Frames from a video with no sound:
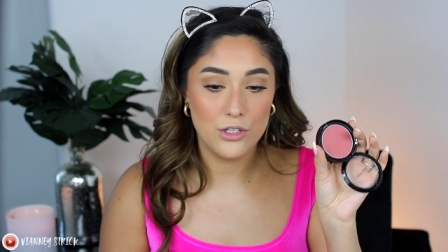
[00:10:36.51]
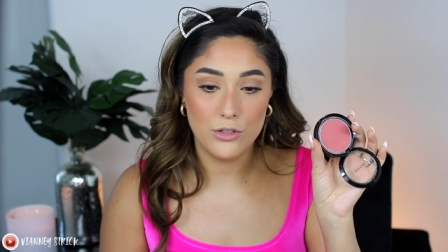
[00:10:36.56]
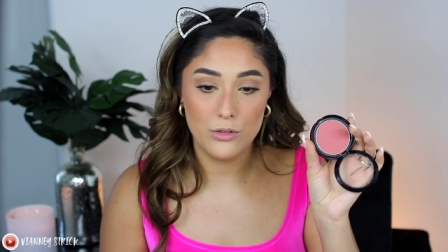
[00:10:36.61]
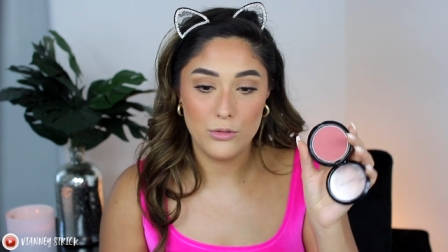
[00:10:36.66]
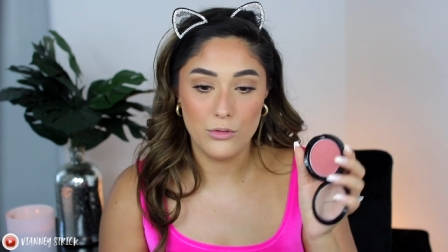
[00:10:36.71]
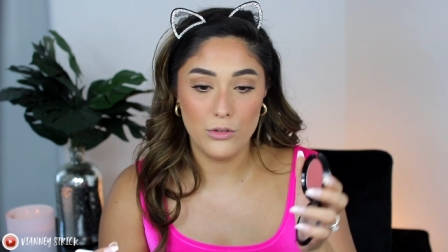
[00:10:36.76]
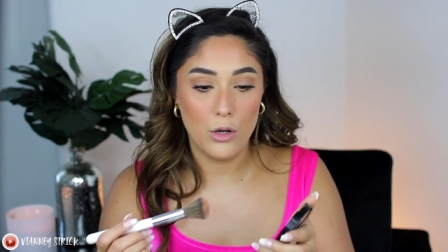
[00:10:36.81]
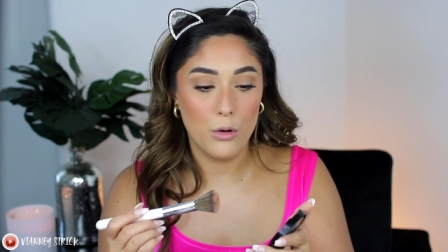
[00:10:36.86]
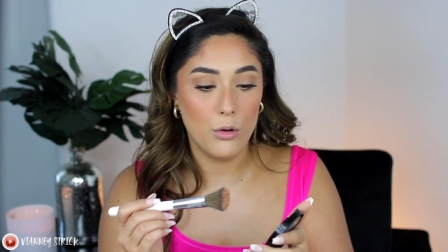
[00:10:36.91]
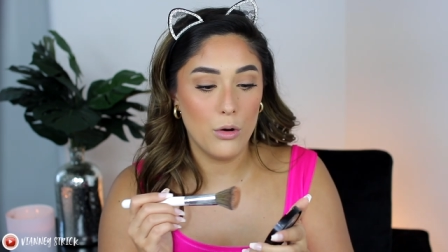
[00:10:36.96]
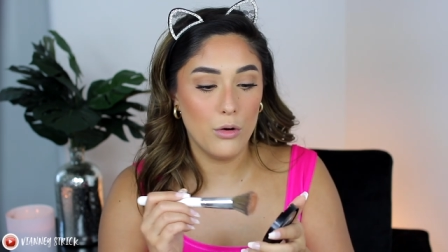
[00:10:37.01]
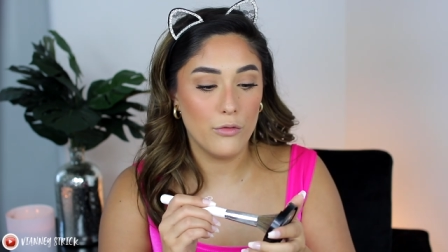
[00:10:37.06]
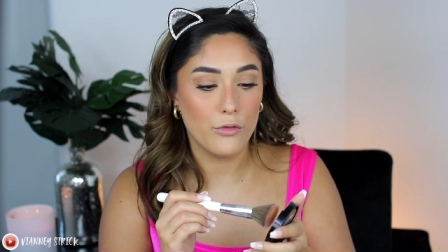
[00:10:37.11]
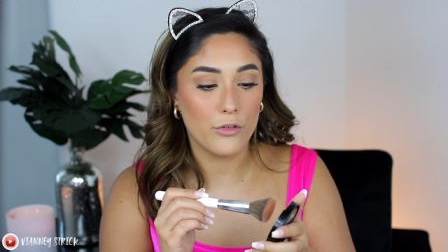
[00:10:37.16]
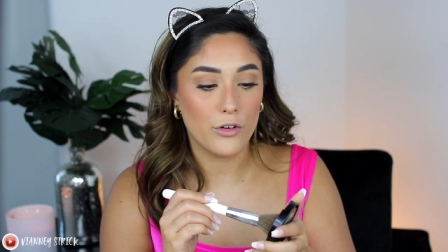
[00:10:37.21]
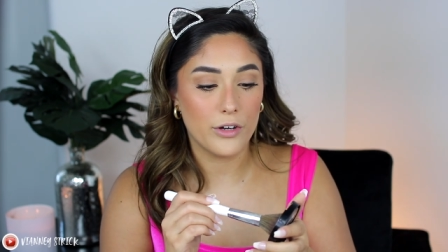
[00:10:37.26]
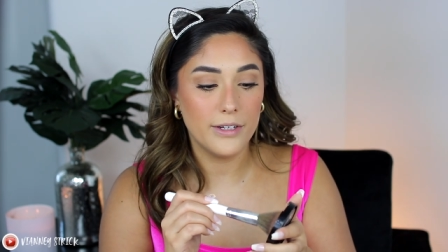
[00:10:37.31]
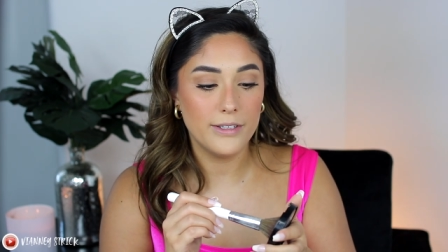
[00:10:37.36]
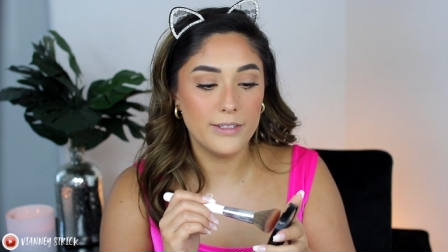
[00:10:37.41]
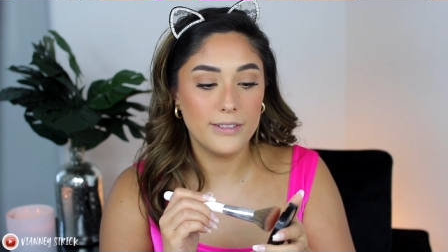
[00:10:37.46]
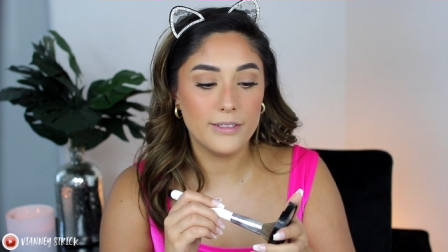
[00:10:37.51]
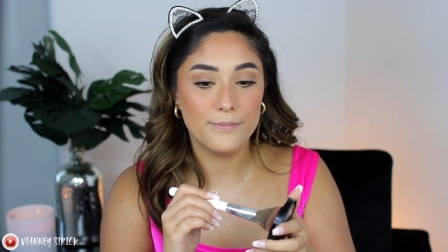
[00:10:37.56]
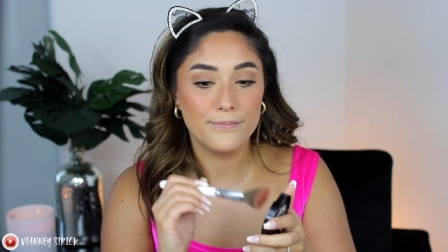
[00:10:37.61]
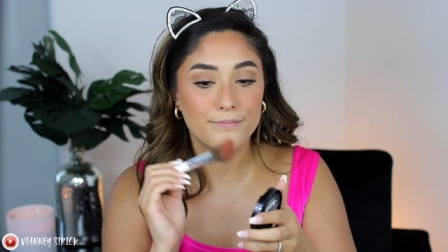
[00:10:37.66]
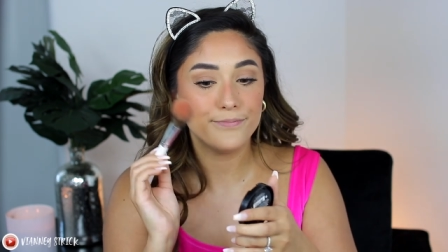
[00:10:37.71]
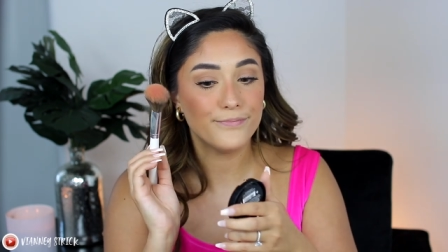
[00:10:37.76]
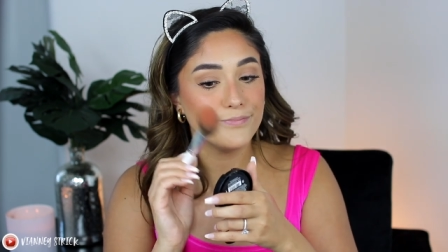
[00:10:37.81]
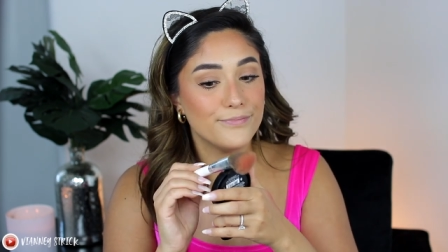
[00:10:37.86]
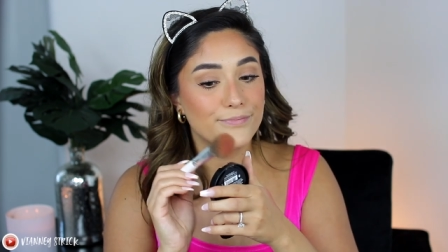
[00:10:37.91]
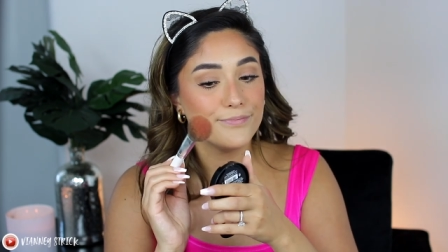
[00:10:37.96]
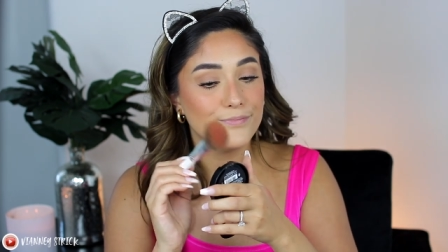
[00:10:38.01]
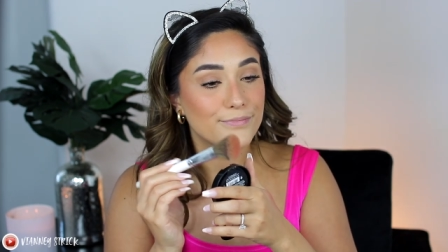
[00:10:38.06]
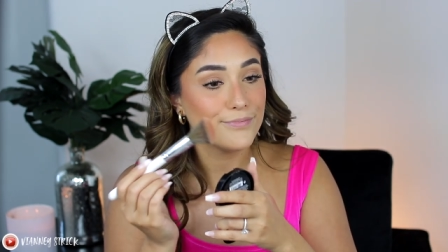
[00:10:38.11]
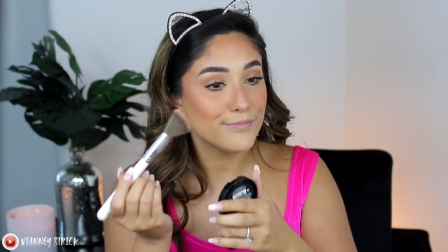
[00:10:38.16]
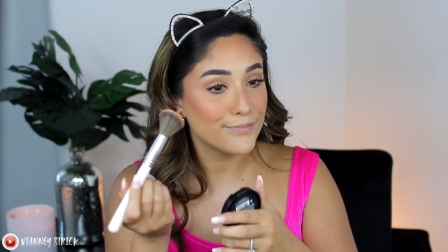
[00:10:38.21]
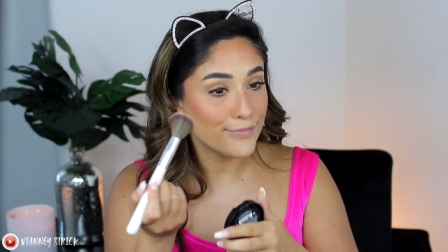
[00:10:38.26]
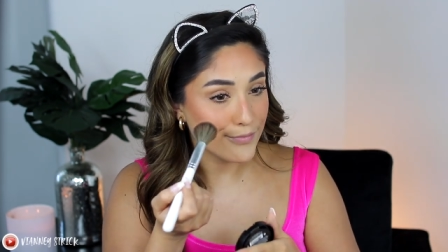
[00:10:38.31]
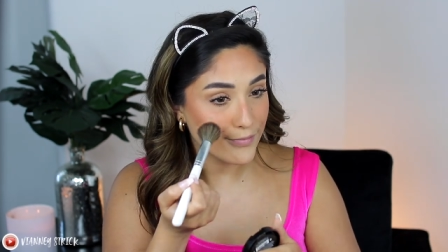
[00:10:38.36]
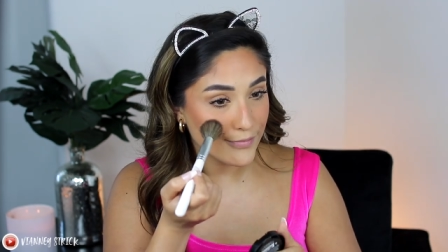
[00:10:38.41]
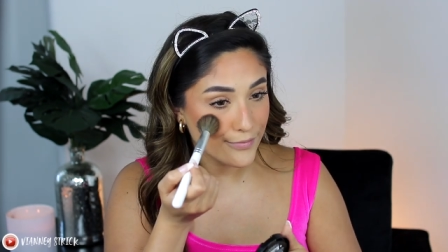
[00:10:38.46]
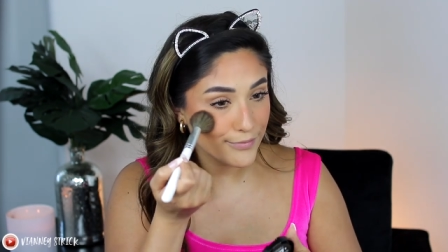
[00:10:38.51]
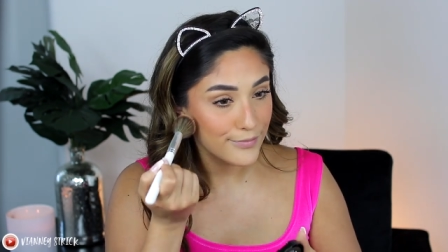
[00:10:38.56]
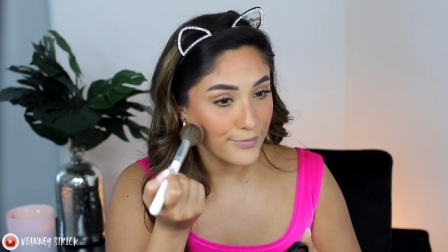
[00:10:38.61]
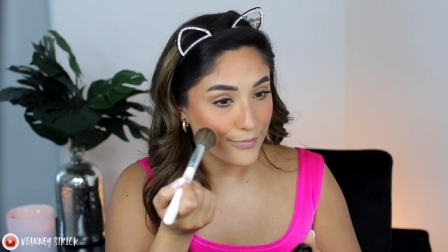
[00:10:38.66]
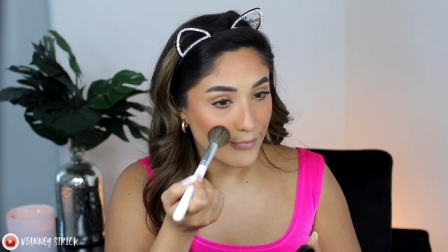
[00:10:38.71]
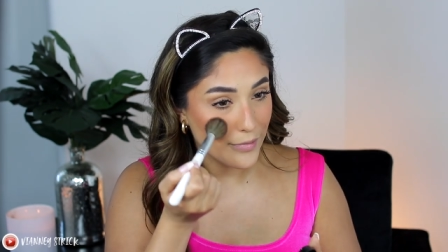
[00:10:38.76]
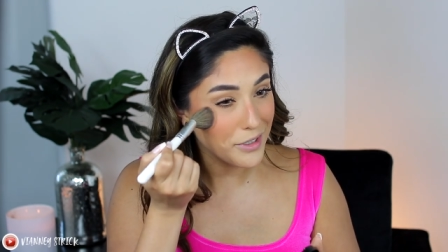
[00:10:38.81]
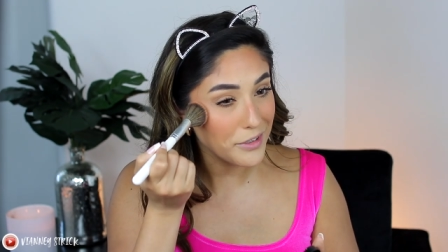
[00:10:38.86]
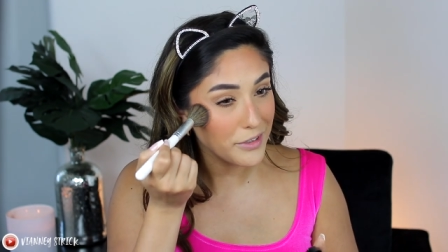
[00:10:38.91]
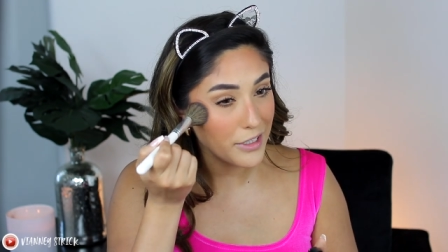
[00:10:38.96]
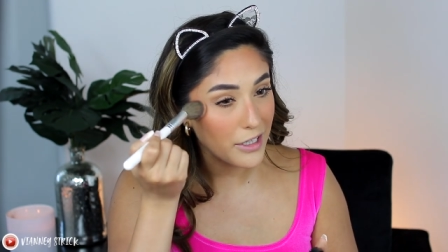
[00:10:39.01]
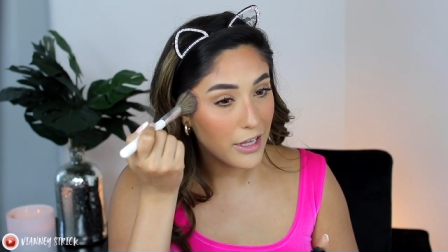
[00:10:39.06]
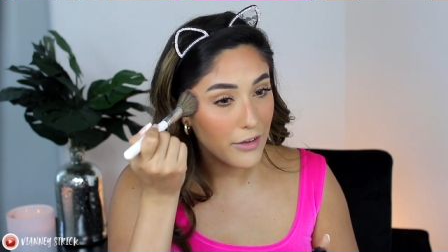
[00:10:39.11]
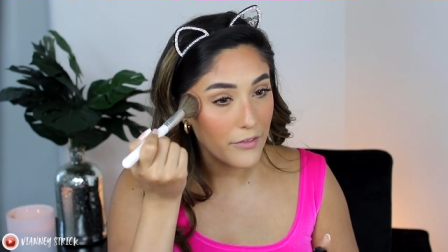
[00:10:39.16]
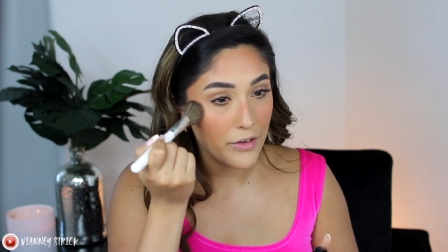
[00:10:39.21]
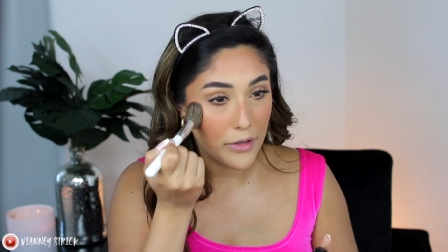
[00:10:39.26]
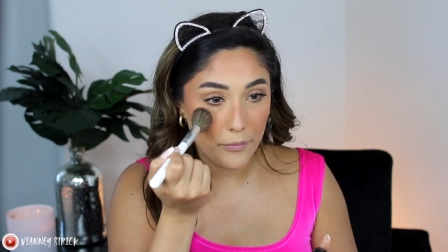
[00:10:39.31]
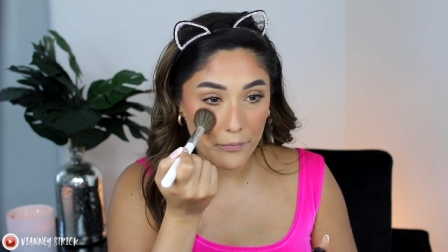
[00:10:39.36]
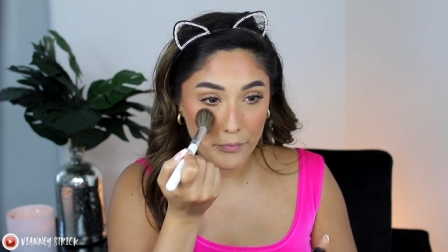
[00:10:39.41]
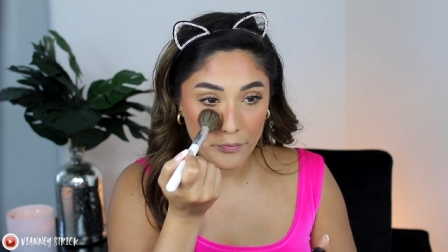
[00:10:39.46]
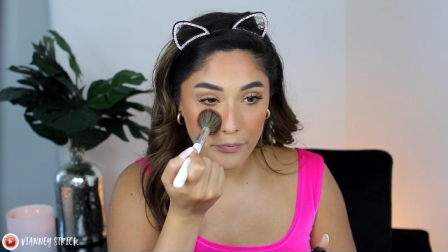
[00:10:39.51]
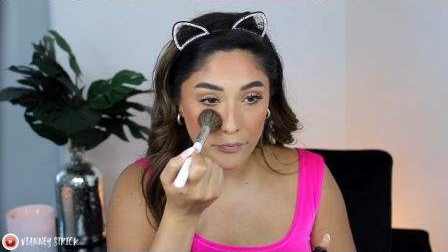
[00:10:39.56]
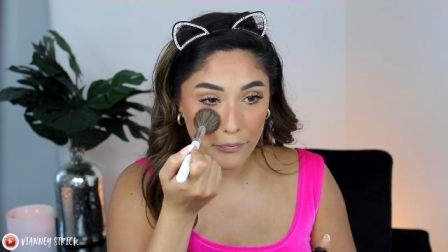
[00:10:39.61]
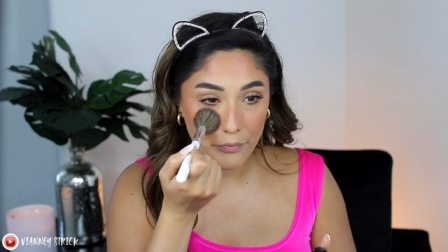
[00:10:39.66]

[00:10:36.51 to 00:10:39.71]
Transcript: to go over it because I love it.